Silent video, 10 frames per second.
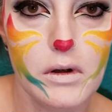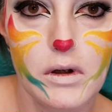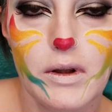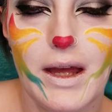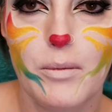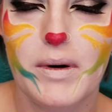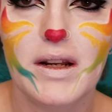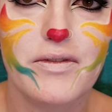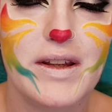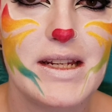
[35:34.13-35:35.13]
Okay, I'm gonna
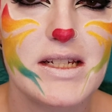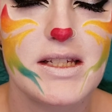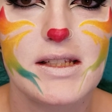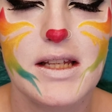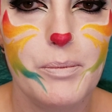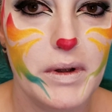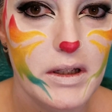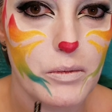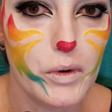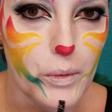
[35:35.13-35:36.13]
finish this up and
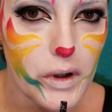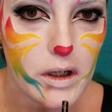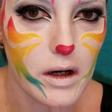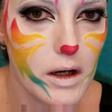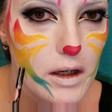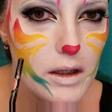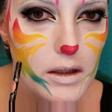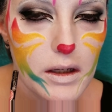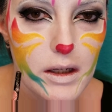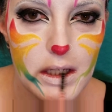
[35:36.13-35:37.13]
then we'll work on
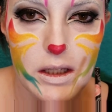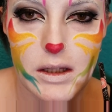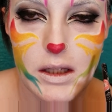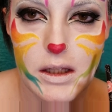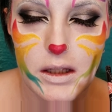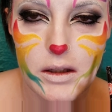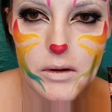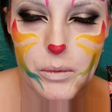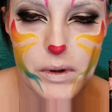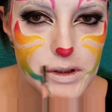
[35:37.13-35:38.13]
the
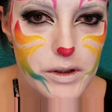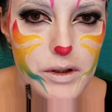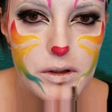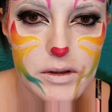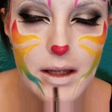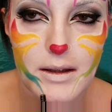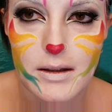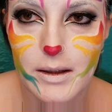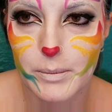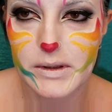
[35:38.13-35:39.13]
whiskers and the
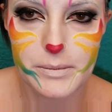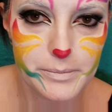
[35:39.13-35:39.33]
lips.